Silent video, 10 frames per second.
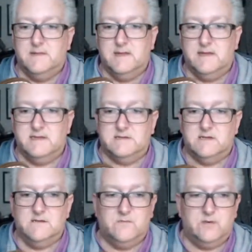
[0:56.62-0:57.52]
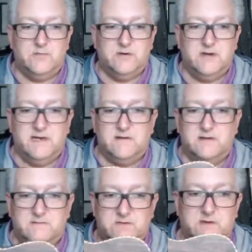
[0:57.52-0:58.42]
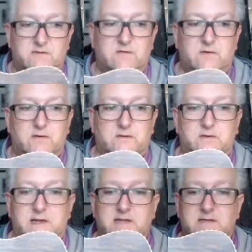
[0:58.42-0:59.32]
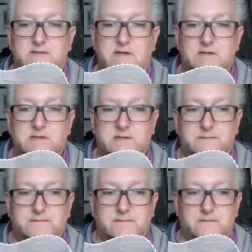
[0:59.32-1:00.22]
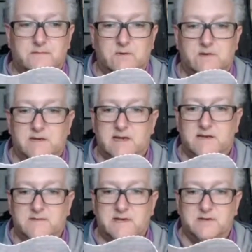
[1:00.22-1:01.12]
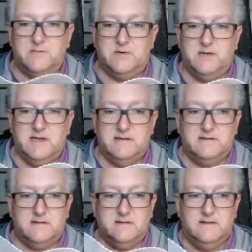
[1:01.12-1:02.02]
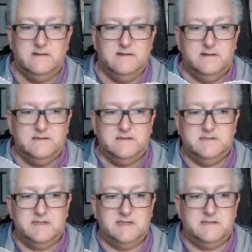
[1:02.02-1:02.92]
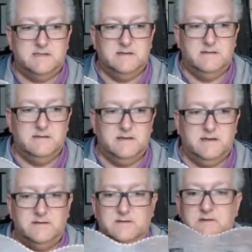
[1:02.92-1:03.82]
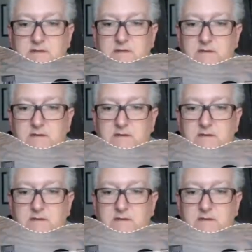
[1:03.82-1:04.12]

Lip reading: It's an overall body length of 24 3/8 of an inch with an 11 inch body length, 6 inch